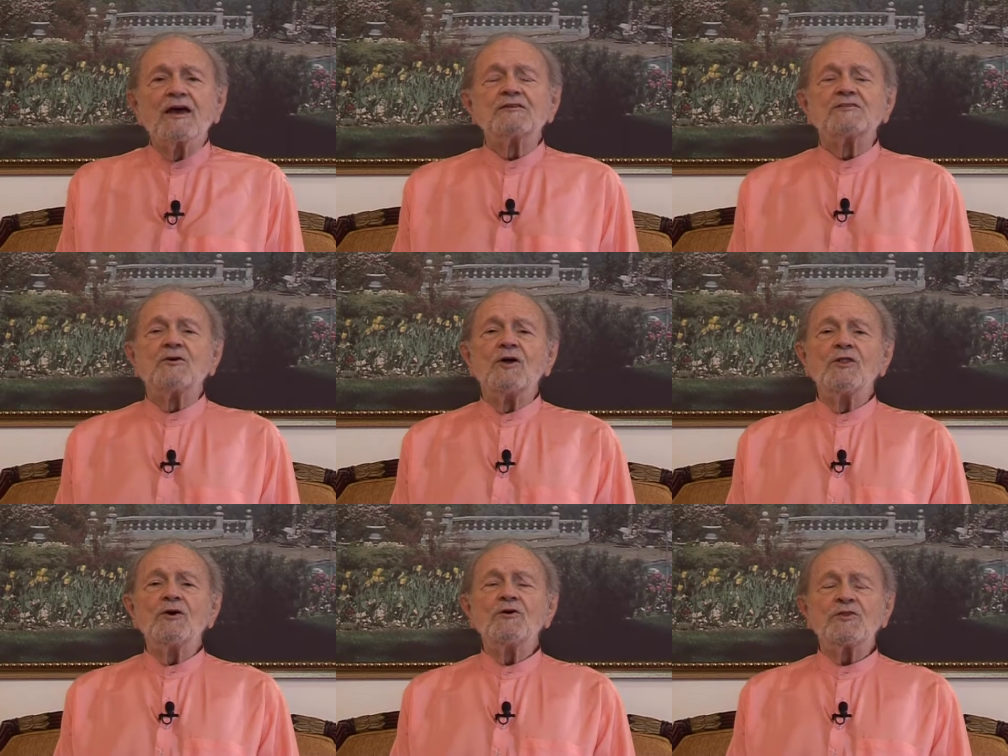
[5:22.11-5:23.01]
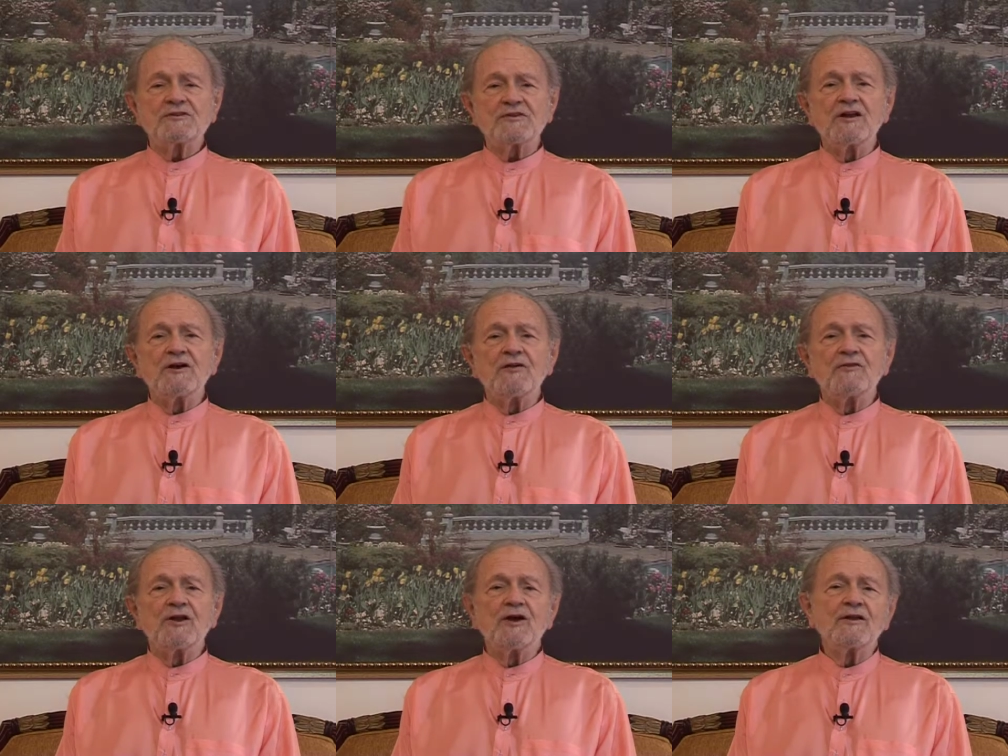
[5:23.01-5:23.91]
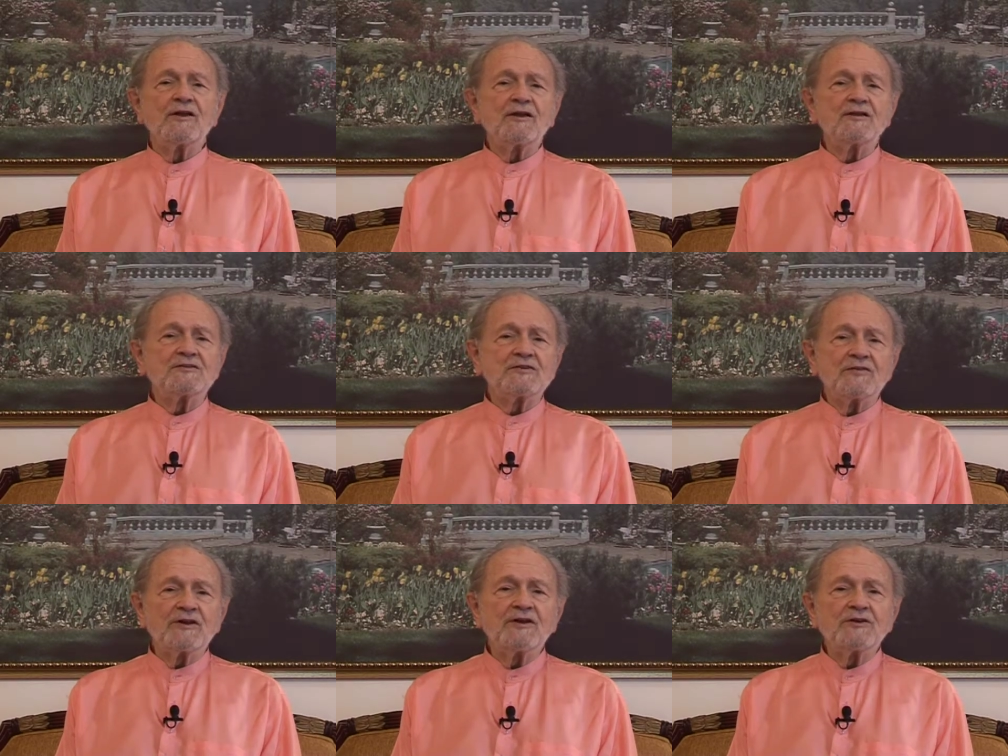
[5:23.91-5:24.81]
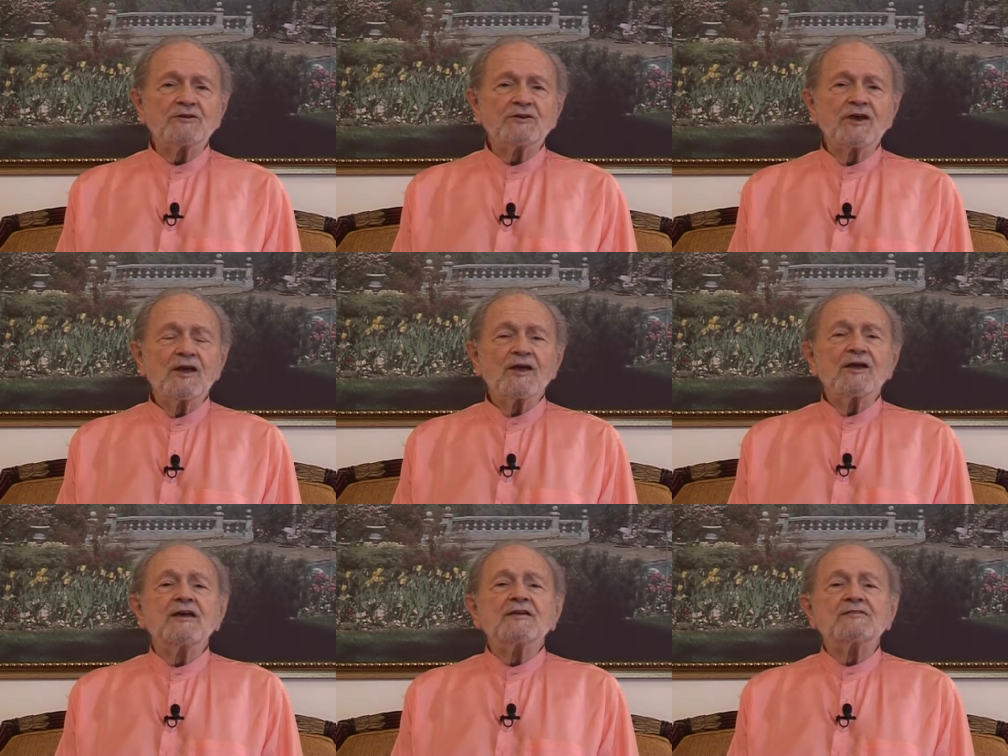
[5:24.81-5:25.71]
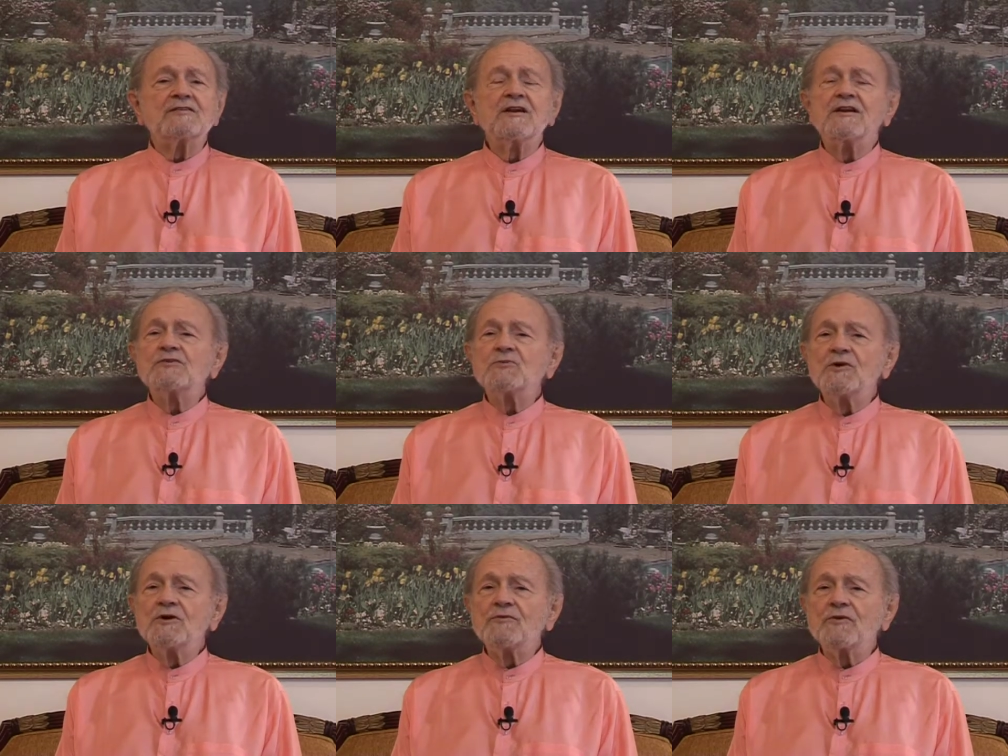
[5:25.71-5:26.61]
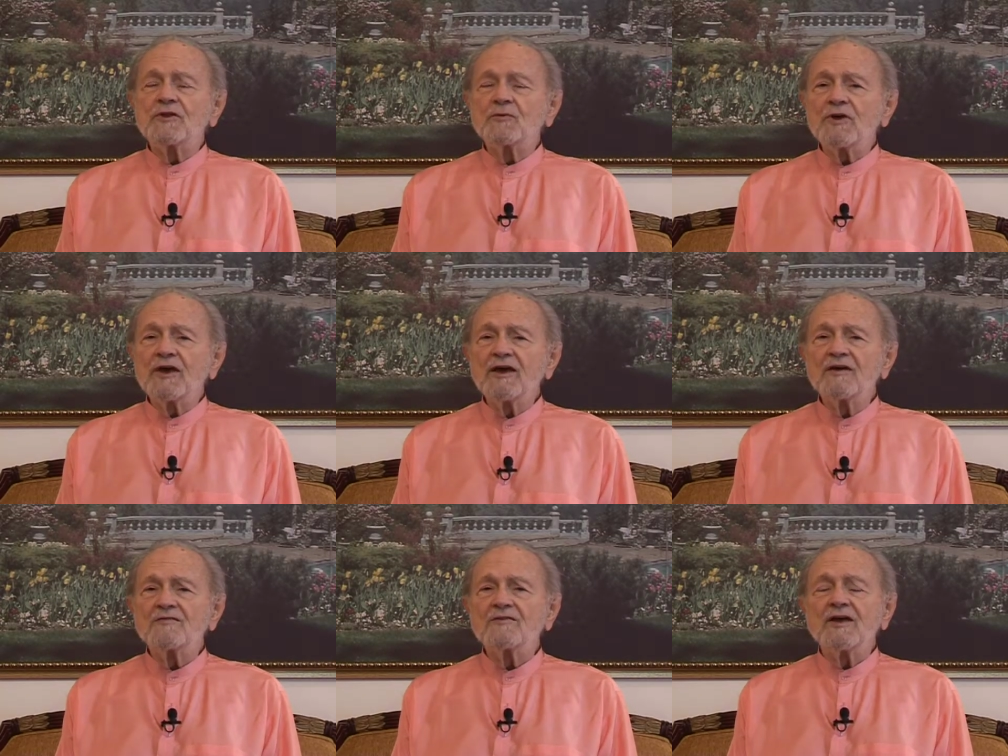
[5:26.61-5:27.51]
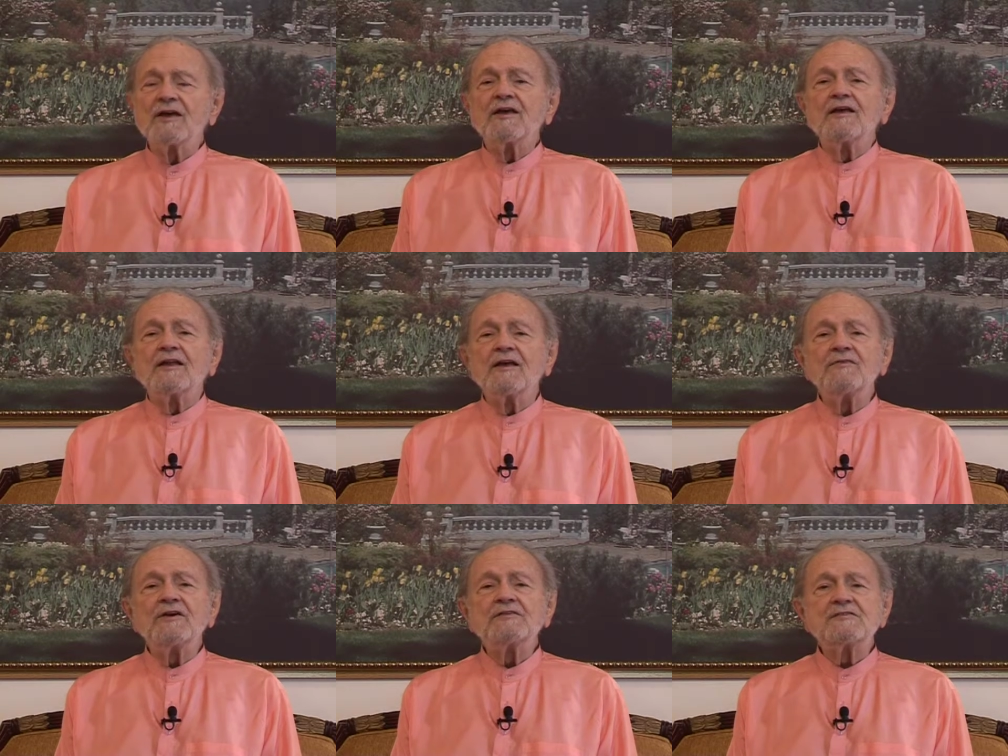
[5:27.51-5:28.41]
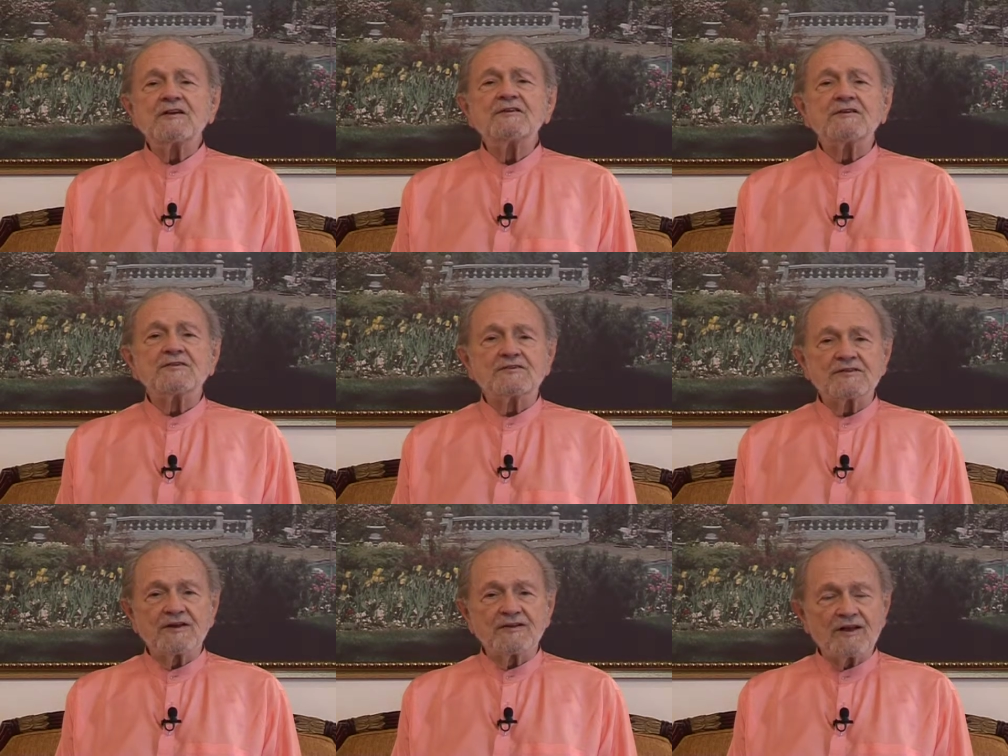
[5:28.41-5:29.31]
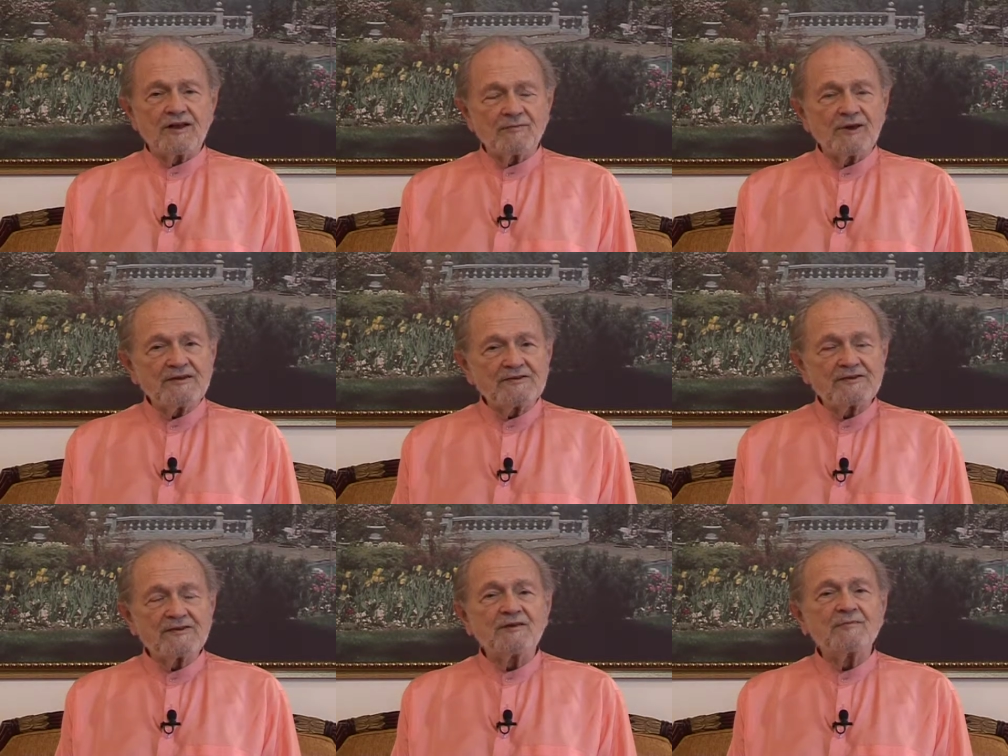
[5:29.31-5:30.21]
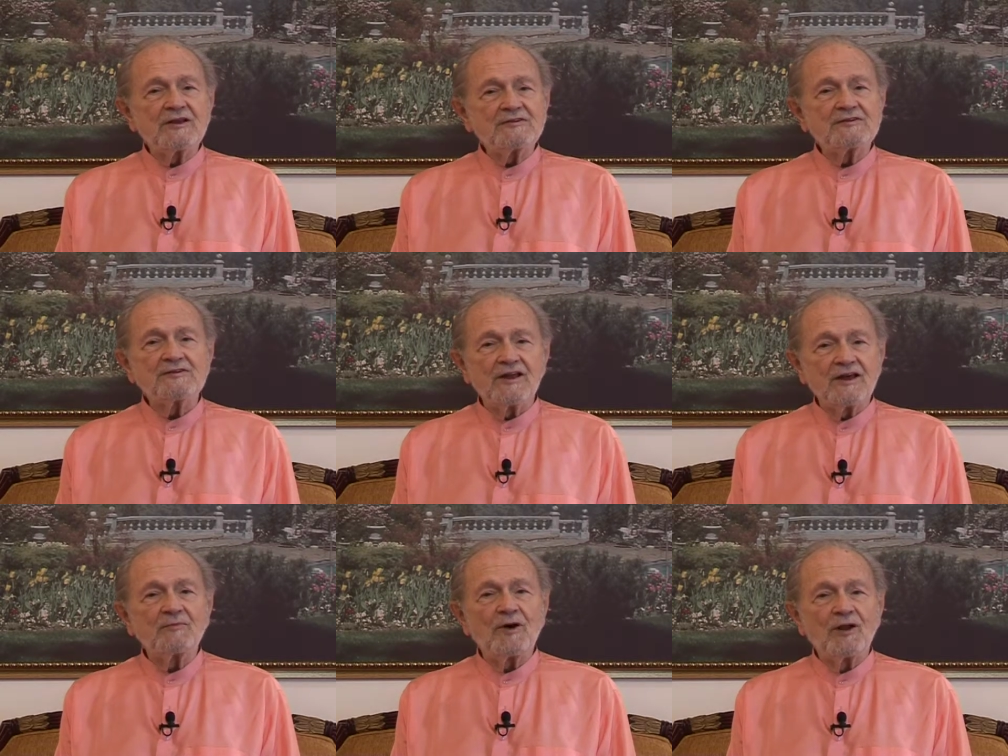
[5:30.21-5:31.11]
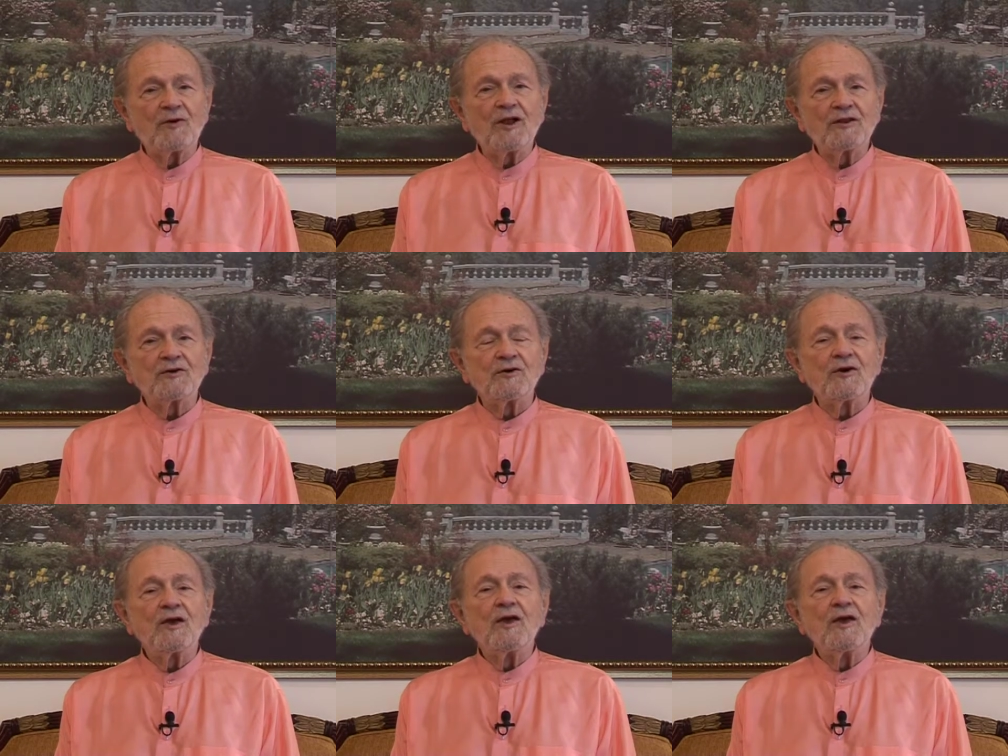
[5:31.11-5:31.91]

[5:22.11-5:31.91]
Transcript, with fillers: And so although the center of Ananda is the village, still it's wonderful that we have living centers like places in places like Palo Alto